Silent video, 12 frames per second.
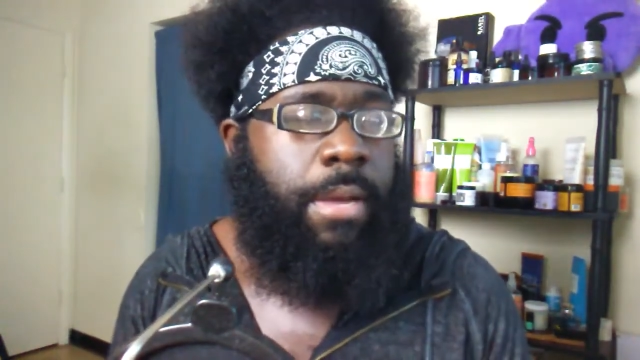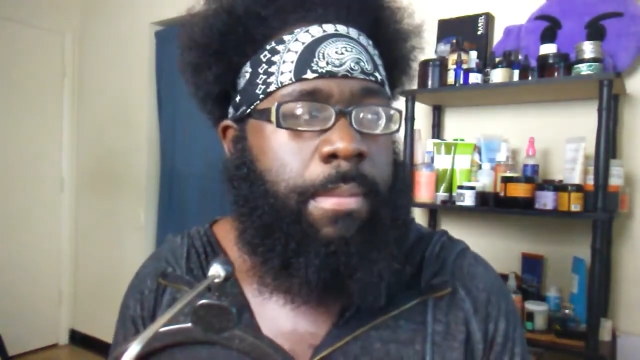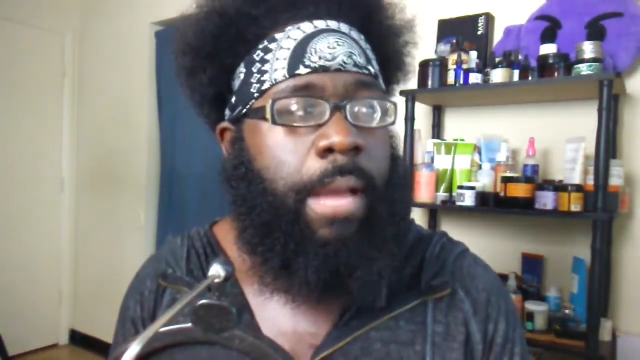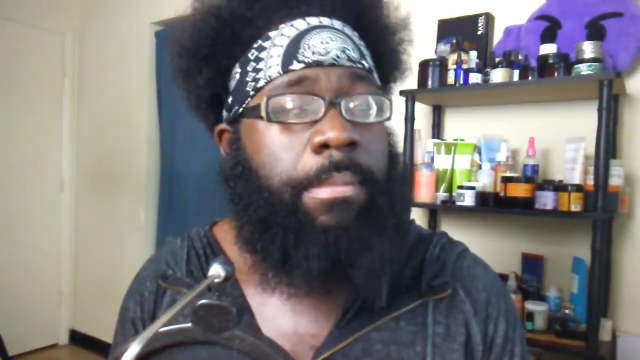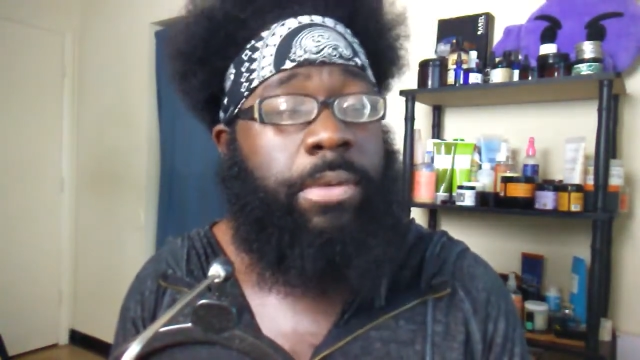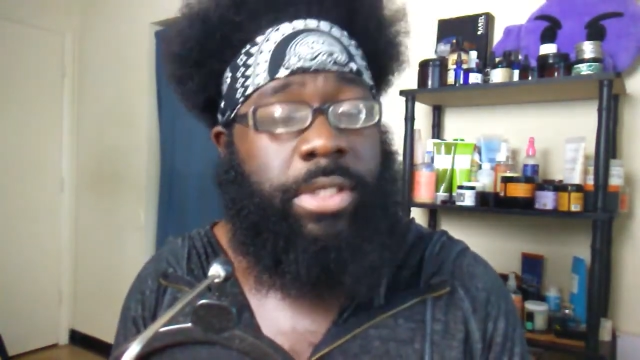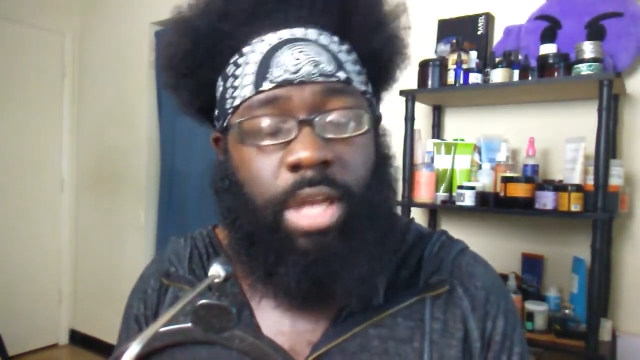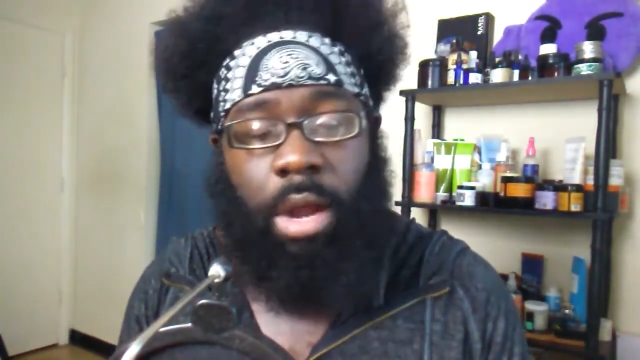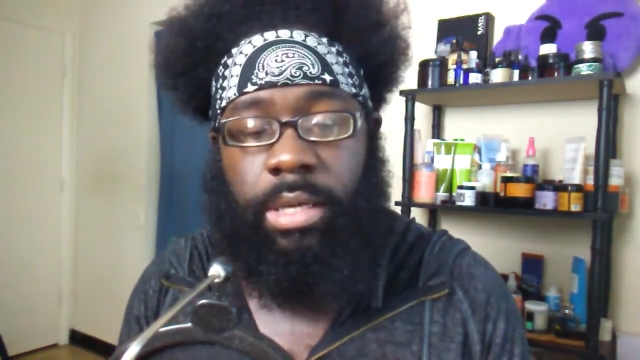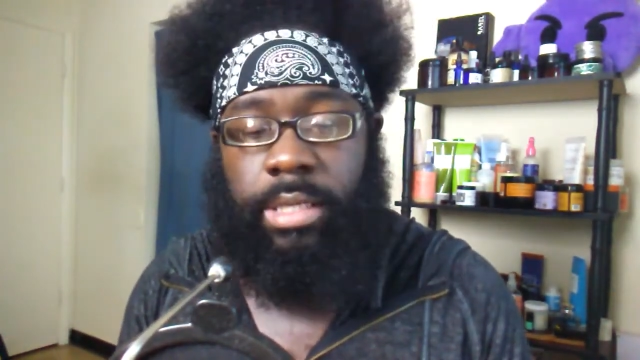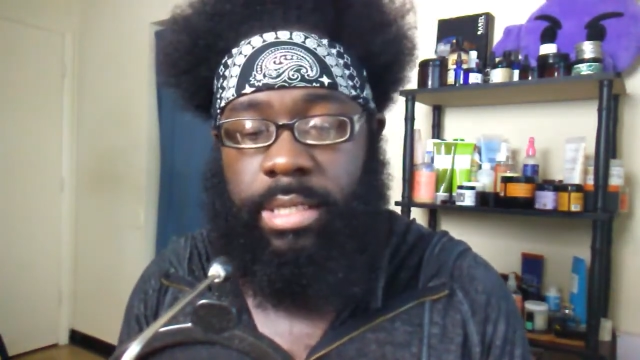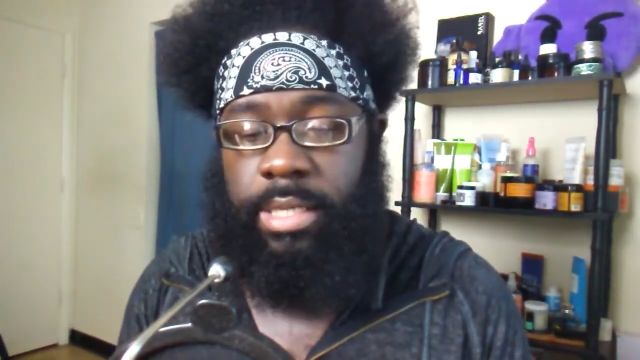But I remember
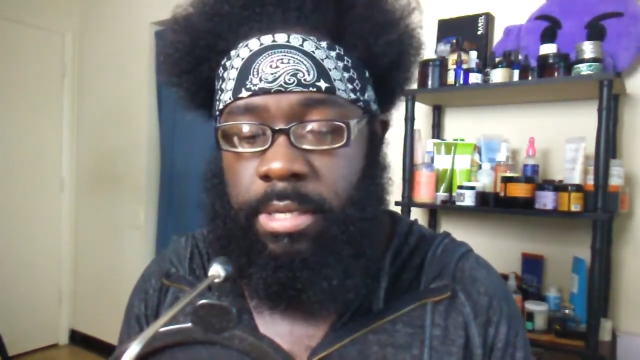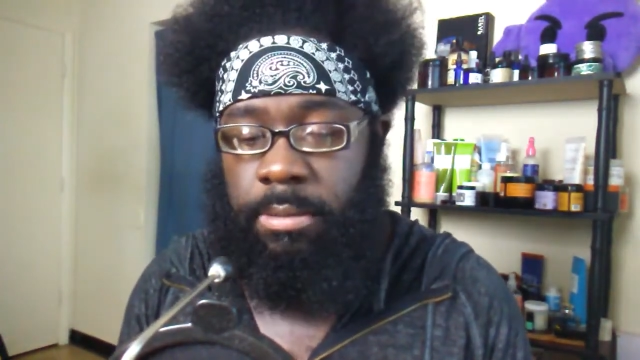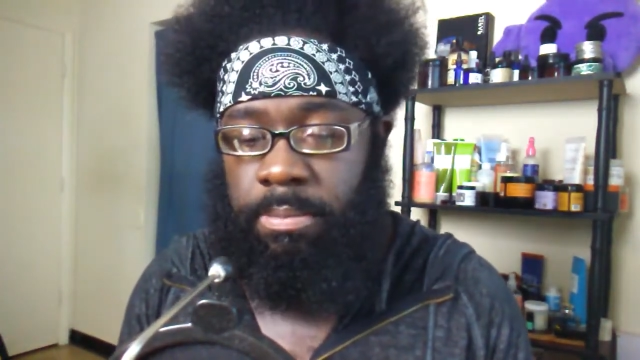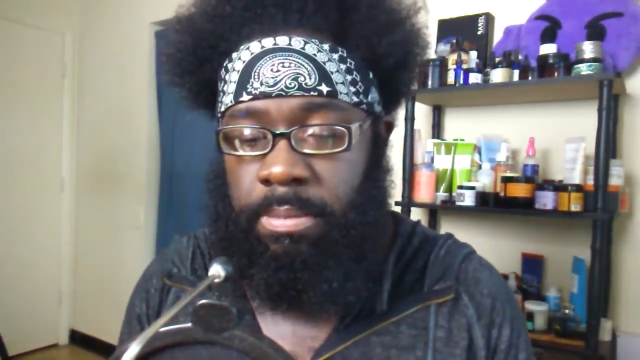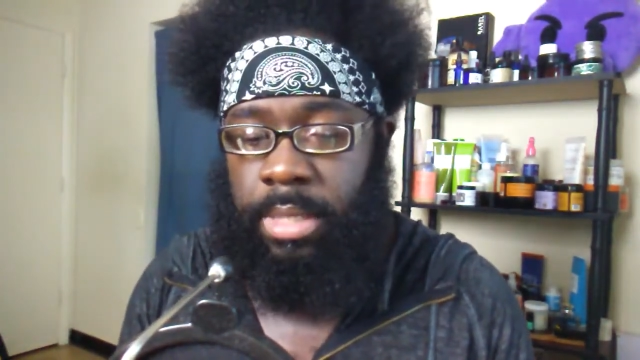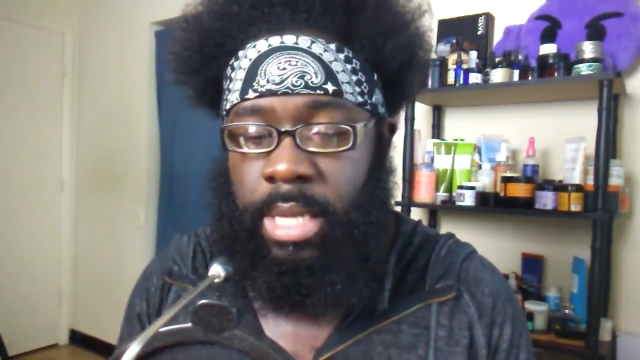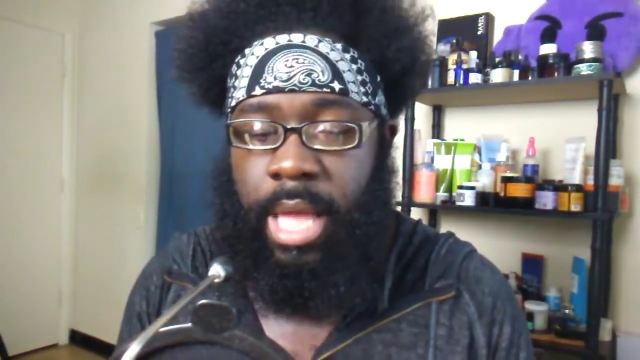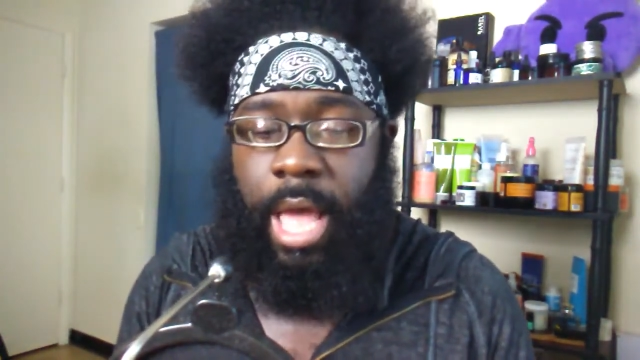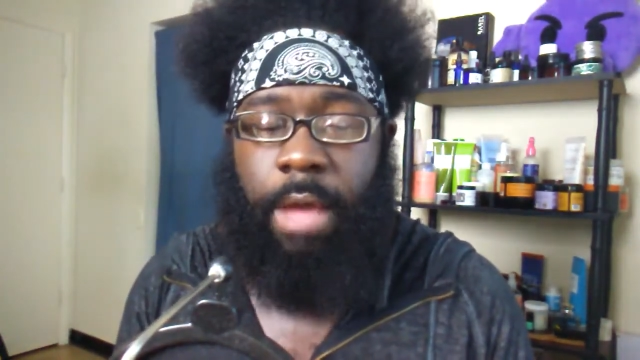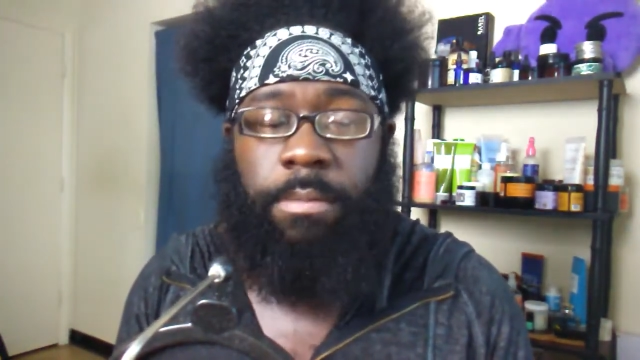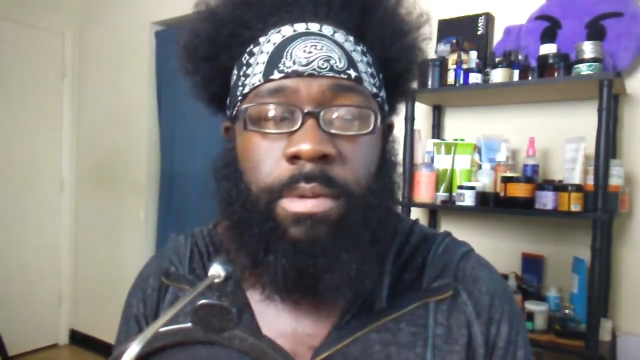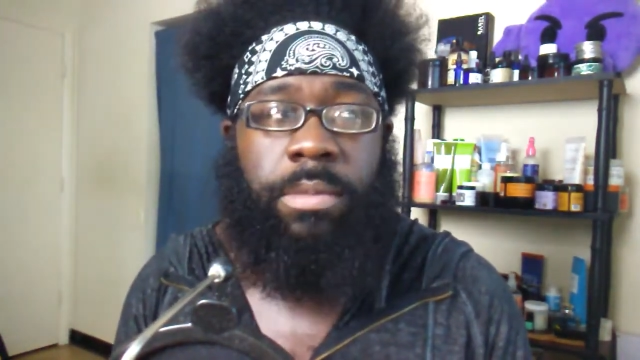talking to them.
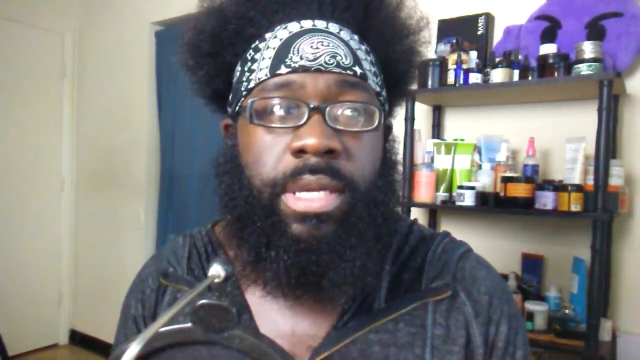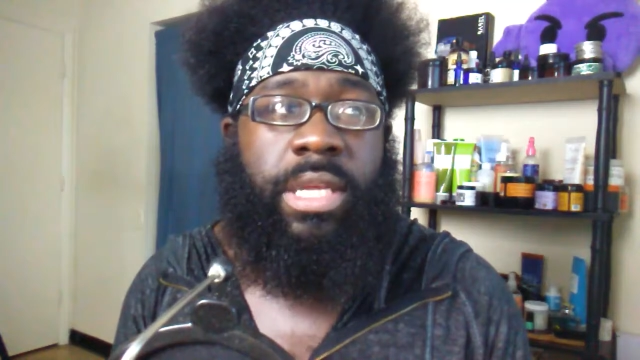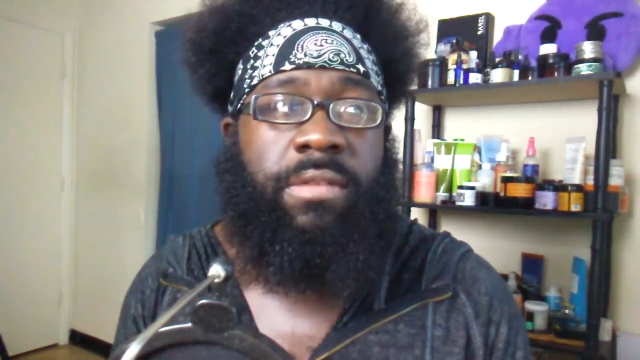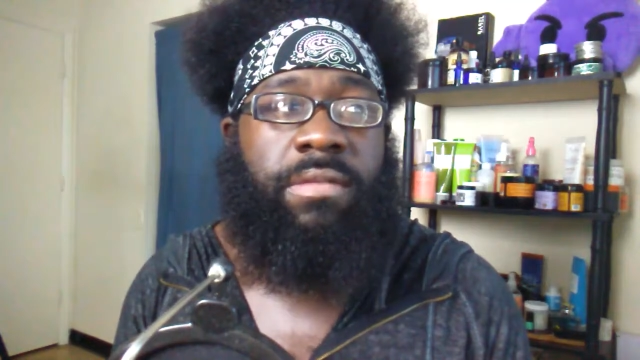I remember